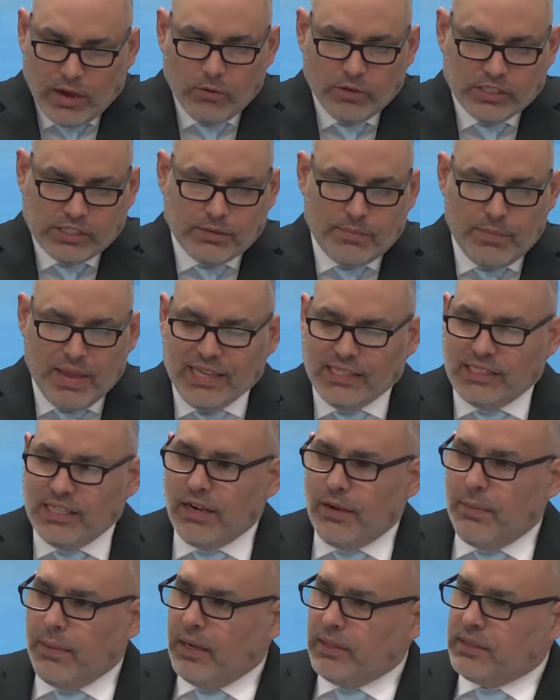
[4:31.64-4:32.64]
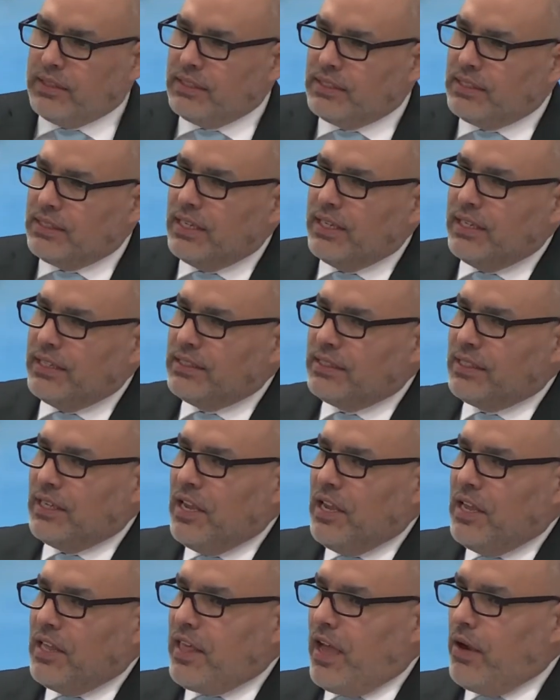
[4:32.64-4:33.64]
Now, what's amazing about this
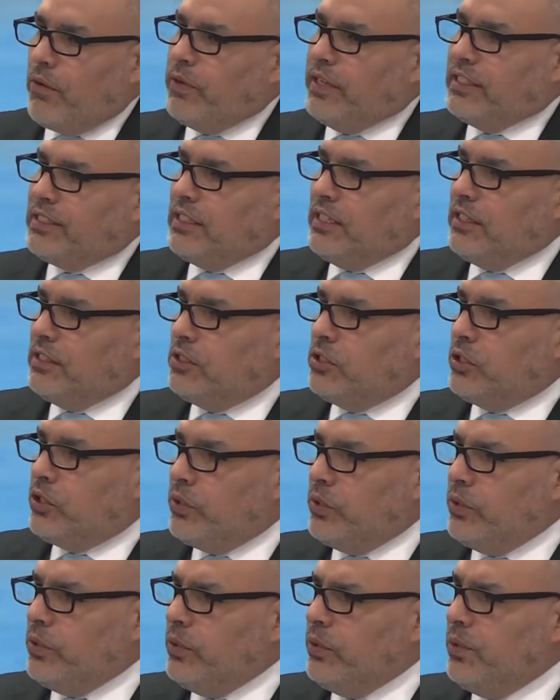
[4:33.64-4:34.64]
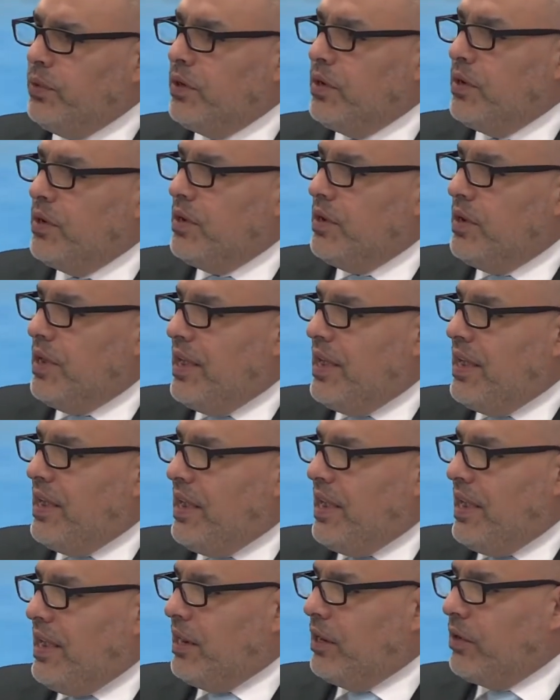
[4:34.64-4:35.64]
is that we see two
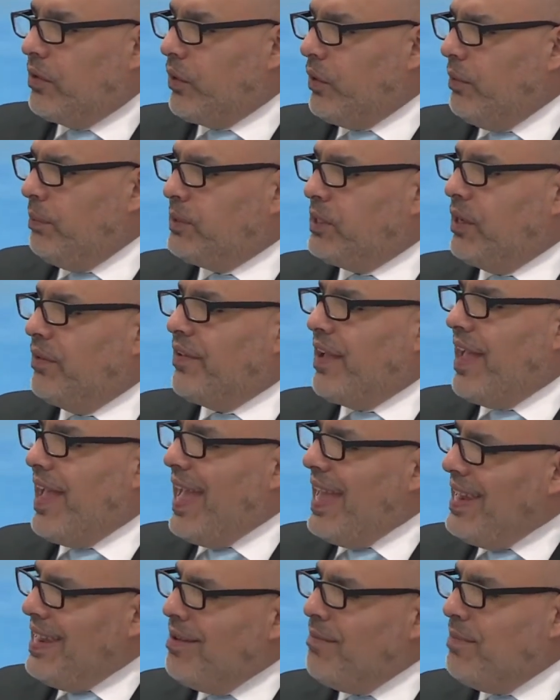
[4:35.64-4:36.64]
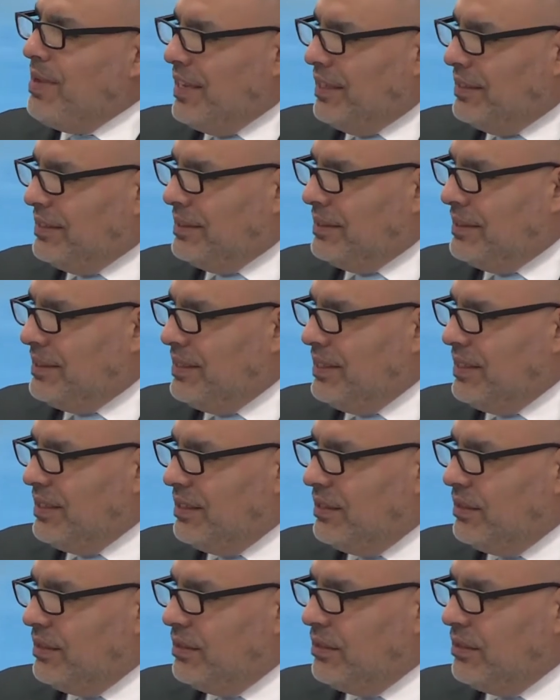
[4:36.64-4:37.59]
groups of enemies.